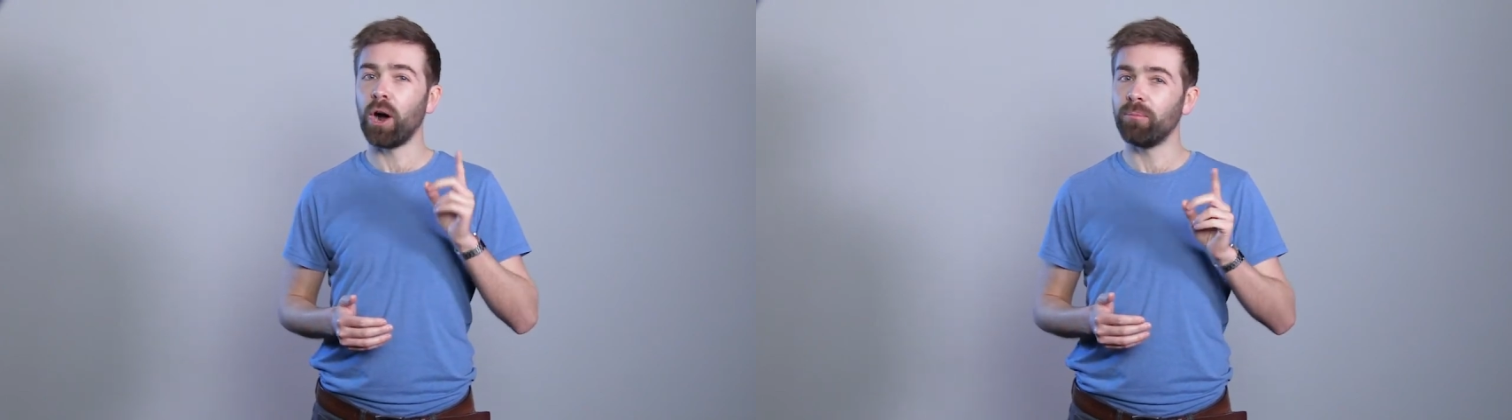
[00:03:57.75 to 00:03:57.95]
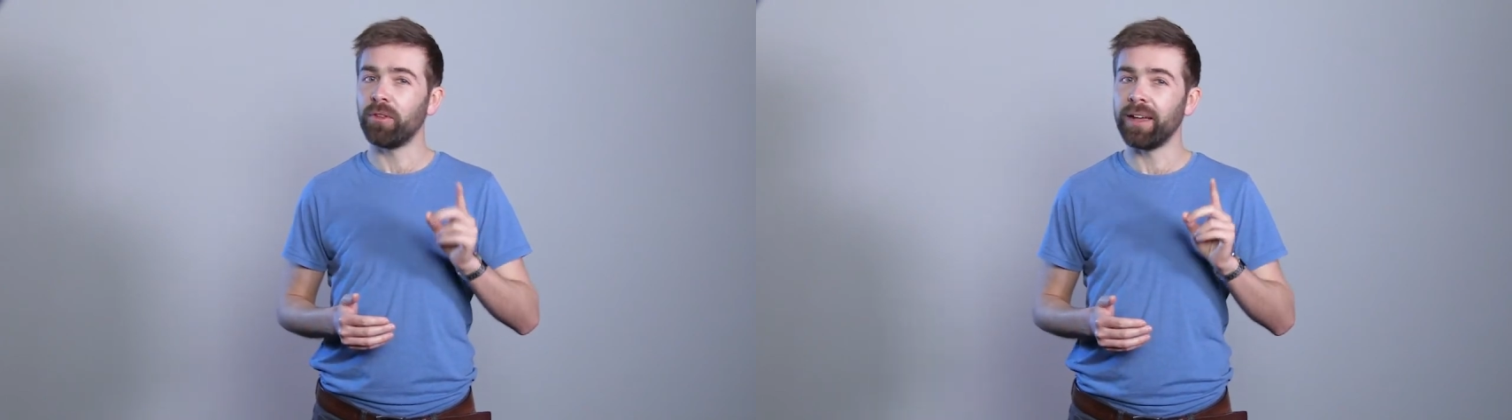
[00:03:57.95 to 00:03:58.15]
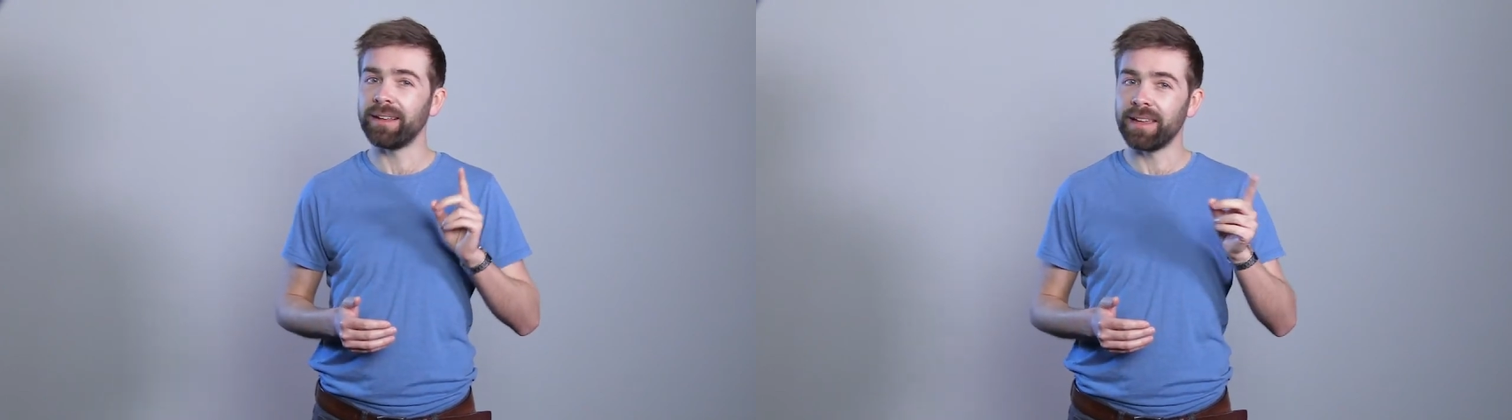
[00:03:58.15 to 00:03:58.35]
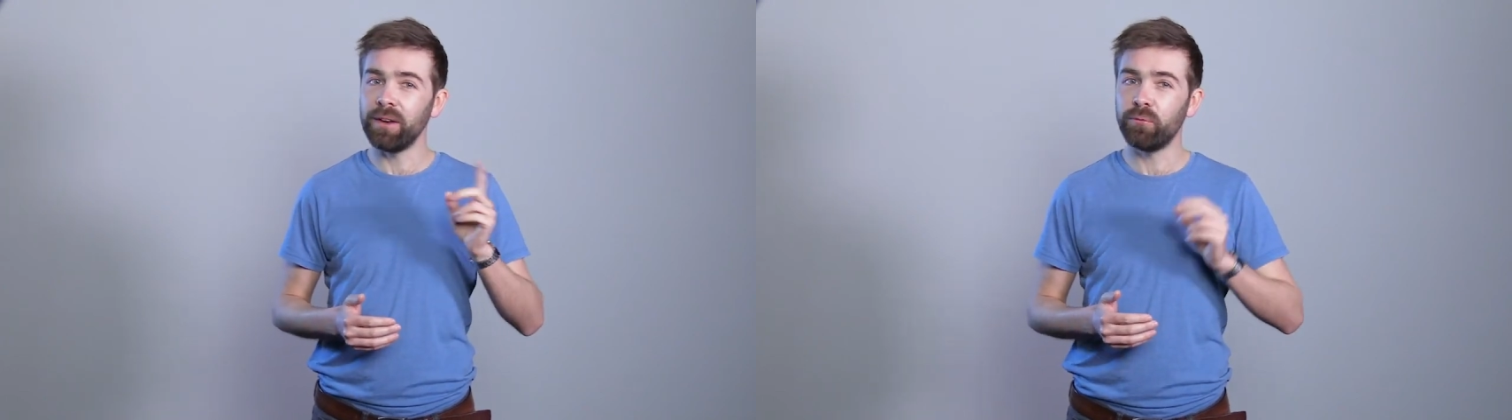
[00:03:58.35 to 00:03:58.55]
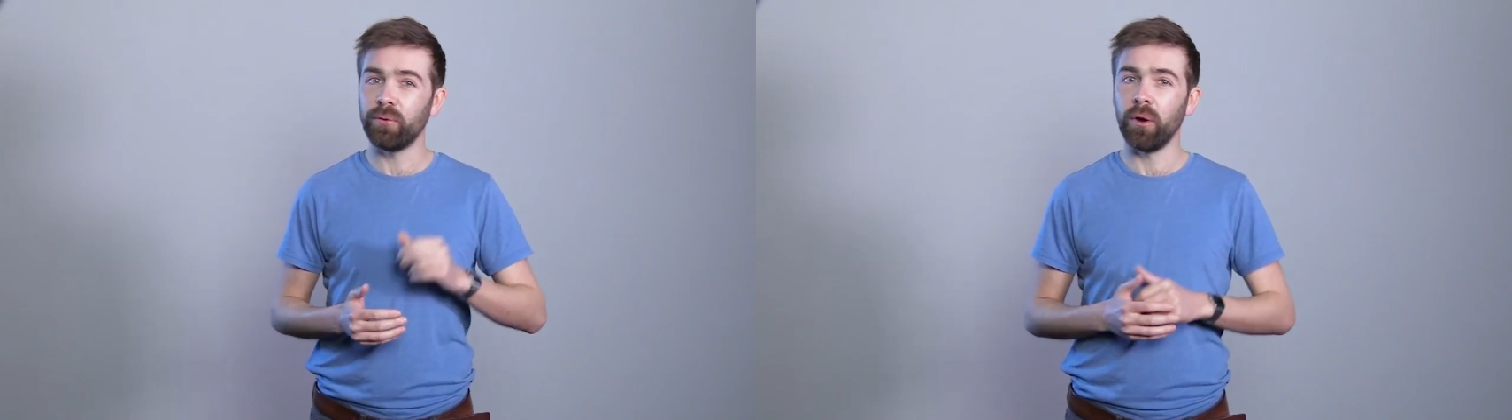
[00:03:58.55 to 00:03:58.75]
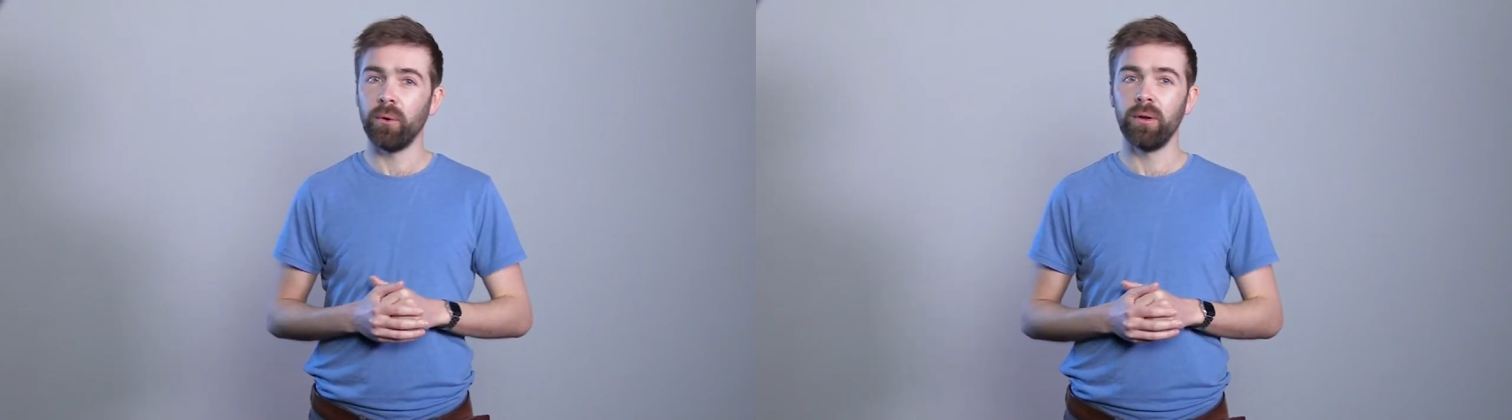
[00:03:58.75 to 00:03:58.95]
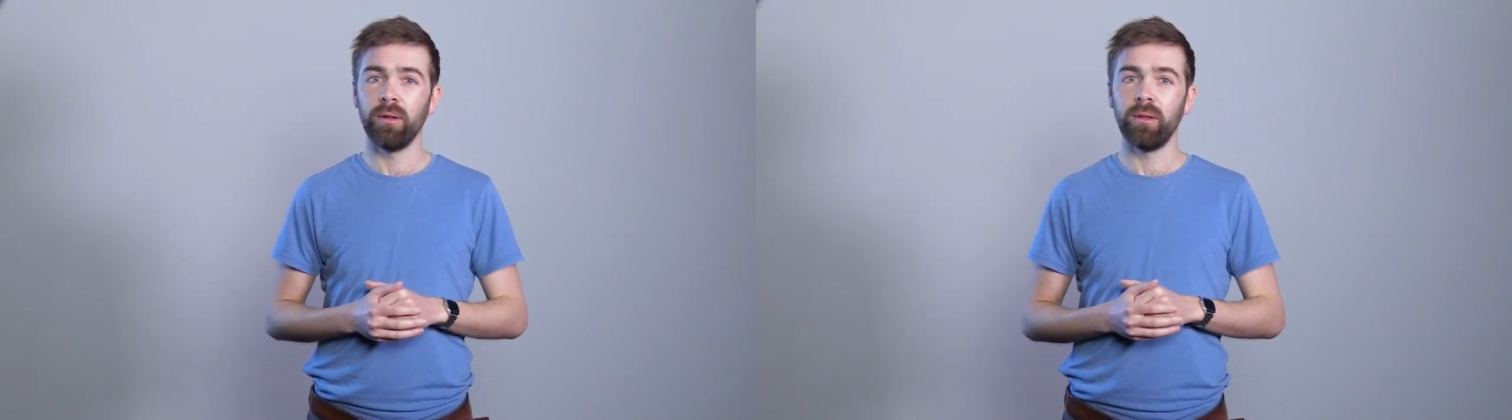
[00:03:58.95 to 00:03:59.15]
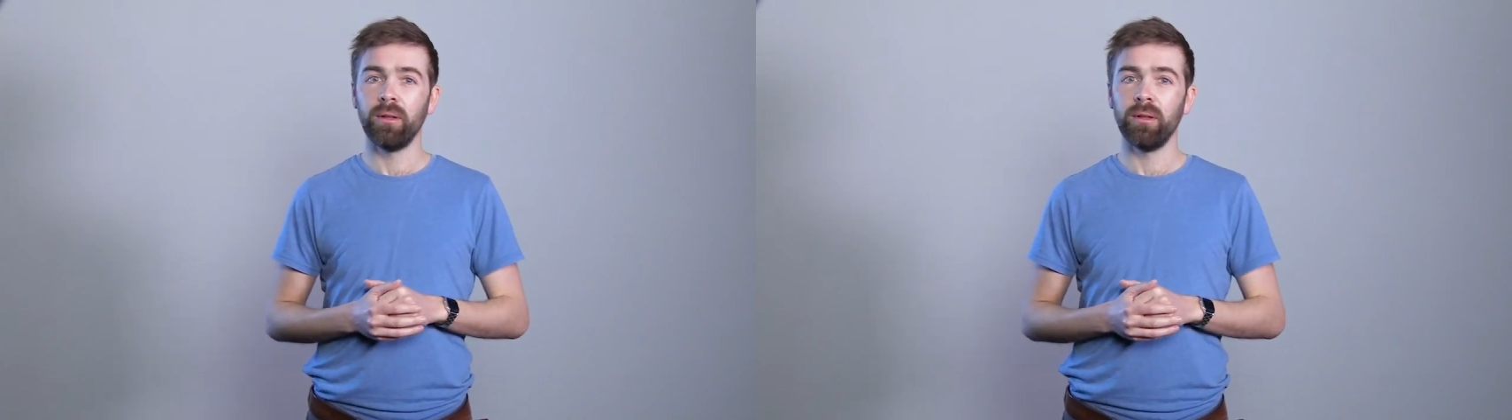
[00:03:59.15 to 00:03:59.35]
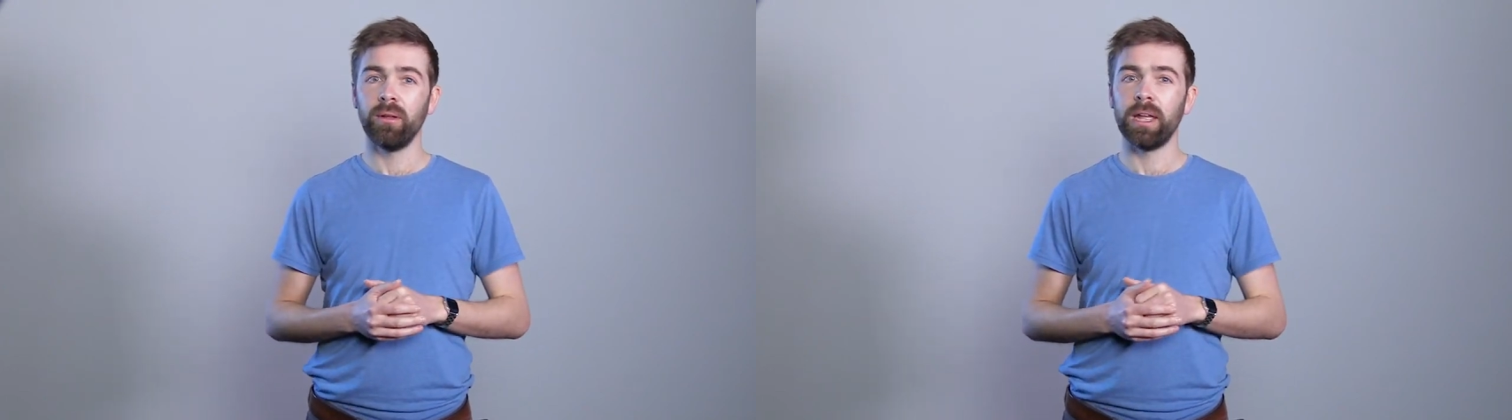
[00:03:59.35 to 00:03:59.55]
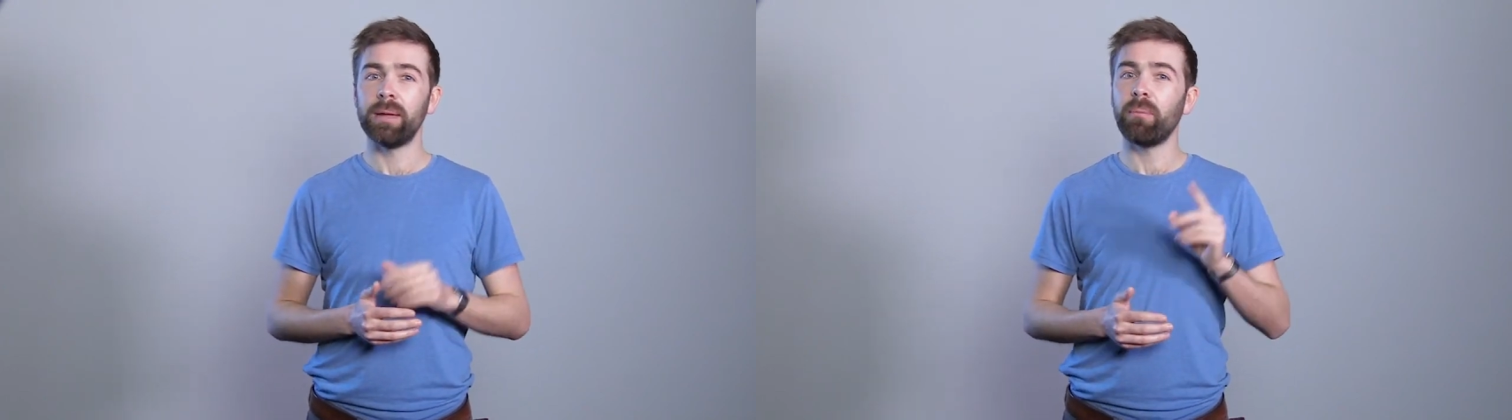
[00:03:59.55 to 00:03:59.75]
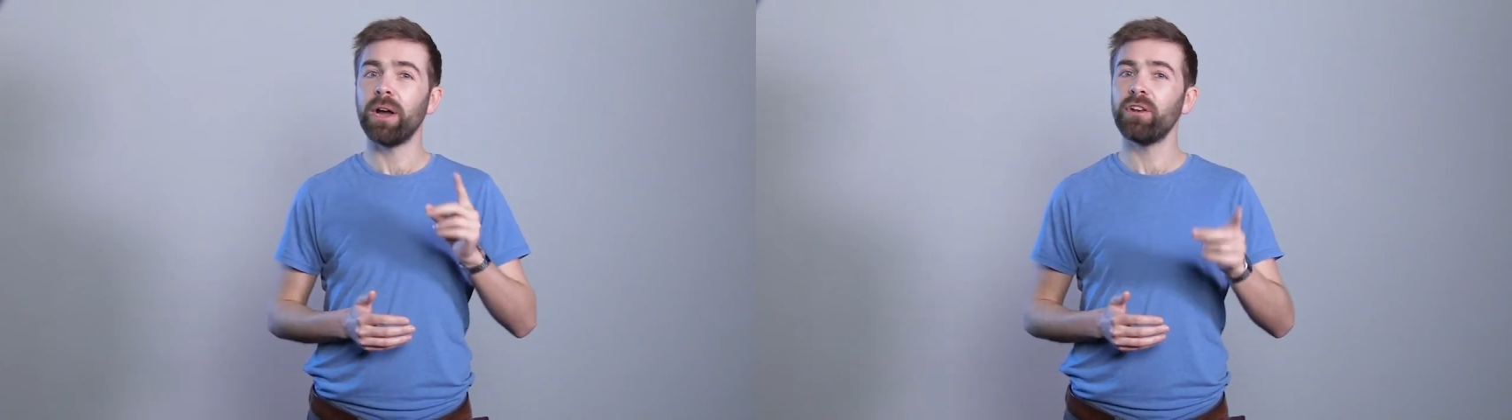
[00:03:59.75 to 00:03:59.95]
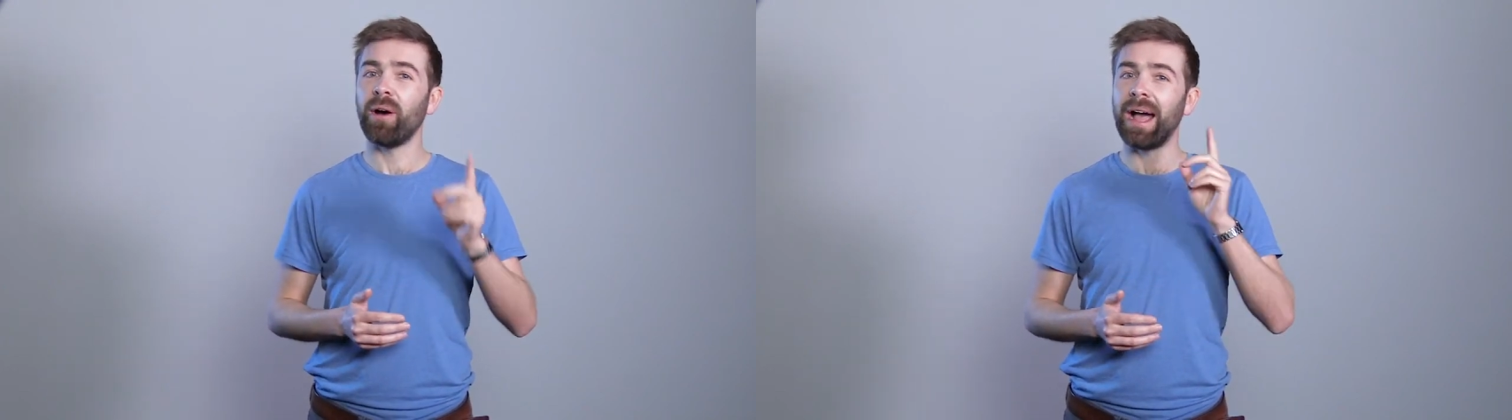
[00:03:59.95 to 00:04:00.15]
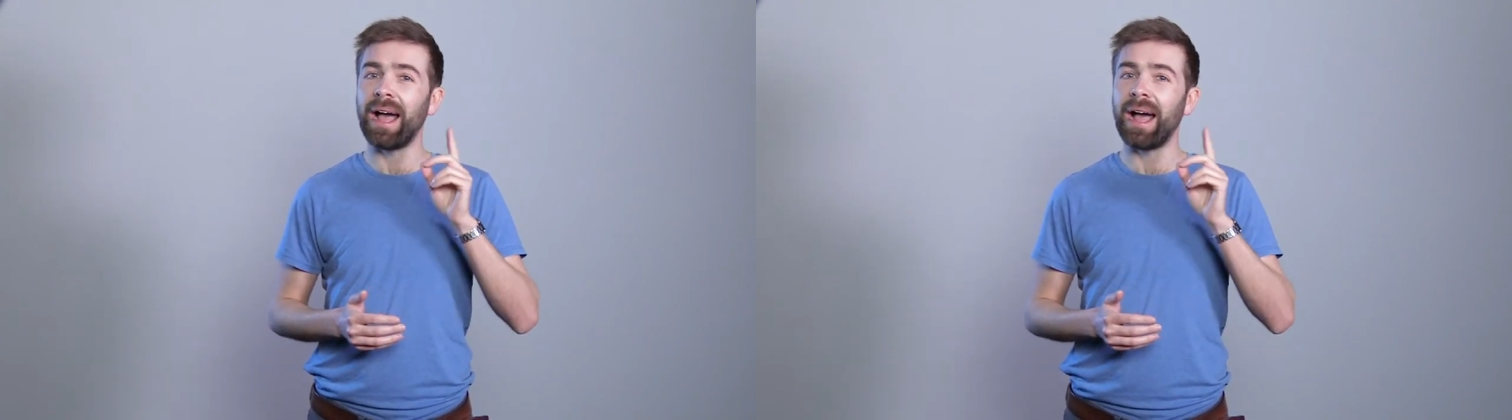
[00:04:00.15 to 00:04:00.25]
up-to-date info, it might not